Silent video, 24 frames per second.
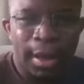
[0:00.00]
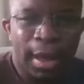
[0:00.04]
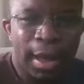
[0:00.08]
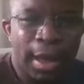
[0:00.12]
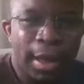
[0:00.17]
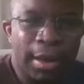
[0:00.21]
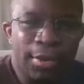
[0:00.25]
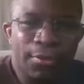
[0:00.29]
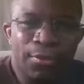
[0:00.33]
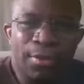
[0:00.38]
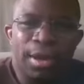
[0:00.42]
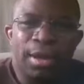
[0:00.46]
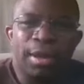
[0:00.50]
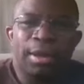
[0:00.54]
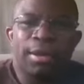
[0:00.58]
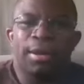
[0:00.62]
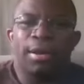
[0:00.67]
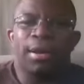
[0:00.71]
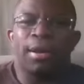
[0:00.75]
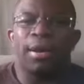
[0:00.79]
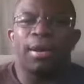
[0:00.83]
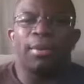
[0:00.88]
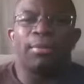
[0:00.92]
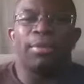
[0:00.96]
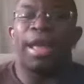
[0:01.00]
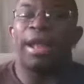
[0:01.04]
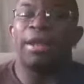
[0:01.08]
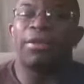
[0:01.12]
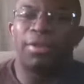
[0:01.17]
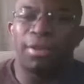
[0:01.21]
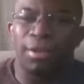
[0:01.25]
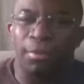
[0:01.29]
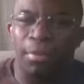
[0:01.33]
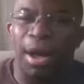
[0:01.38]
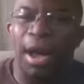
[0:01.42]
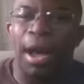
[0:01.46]
anyway, um,
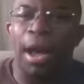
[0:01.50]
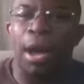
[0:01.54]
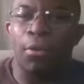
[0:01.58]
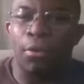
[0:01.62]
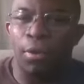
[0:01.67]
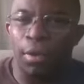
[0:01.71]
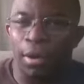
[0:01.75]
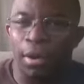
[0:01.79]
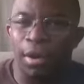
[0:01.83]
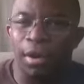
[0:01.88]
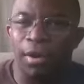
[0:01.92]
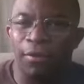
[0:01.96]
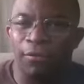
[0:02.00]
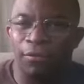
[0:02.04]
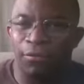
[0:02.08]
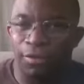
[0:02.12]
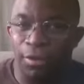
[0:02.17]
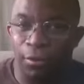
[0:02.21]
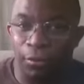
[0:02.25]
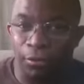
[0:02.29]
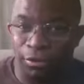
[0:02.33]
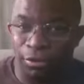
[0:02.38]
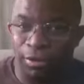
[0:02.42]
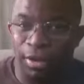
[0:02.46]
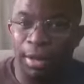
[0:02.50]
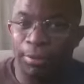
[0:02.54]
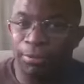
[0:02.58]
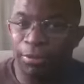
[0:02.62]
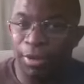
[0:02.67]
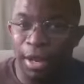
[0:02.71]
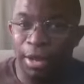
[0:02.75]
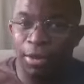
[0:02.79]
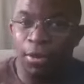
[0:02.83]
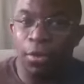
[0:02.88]
that's the power of those tapes, and